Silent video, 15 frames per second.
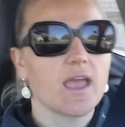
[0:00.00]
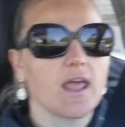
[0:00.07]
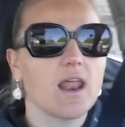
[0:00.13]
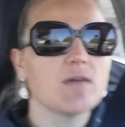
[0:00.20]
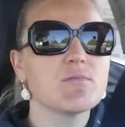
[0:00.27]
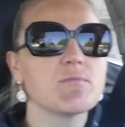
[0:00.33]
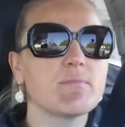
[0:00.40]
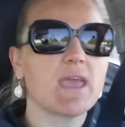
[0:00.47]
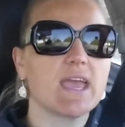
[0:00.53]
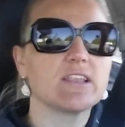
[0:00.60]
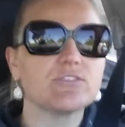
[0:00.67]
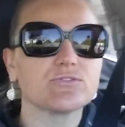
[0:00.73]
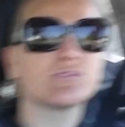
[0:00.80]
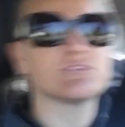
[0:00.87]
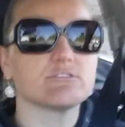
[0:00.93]
And I'm a
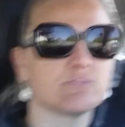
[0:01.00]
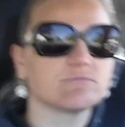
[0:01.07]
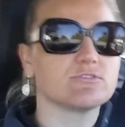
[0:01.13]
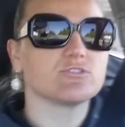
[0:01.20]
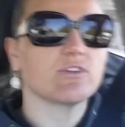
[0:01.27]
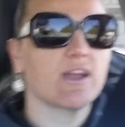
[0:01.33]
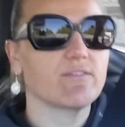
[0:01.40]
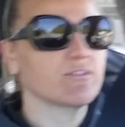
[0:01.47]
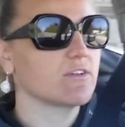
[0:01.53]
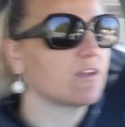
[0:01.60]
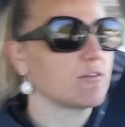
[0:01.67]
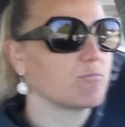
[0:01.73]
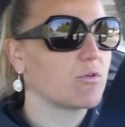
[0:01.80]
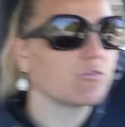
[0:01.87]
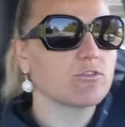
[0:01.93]
manual driver.
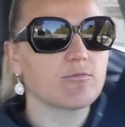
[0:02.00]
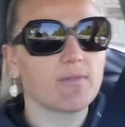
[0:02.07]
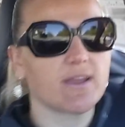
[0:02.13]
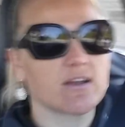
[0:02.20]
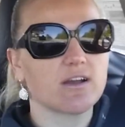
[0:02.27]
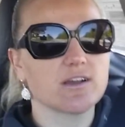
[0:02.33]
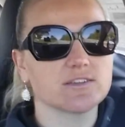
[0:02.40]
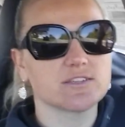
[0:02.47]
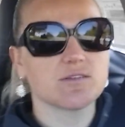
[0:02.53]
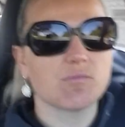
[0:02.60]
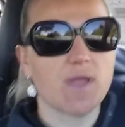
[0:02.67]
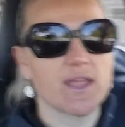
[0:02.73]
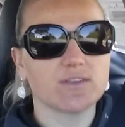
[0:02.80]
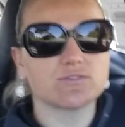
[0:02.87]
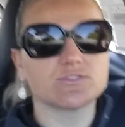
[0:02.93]
Like, both of my cars are
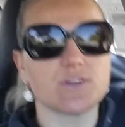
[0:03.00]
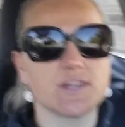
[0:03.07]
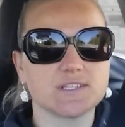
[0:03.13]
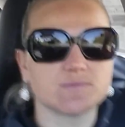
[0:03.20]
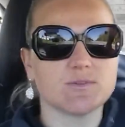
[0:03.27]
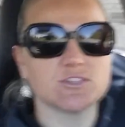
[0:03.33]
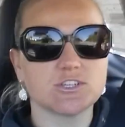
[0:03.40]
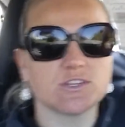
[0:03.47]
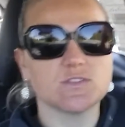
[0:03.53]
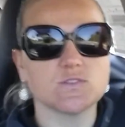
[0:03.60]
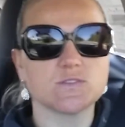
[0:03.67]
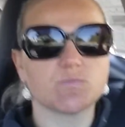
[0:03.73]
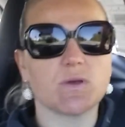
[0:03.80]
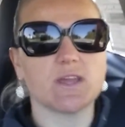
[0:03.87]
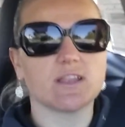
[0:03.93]
manual
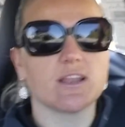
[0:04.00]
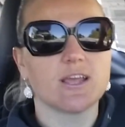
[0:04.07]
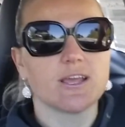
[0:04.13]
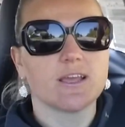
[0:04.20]
transmissions, but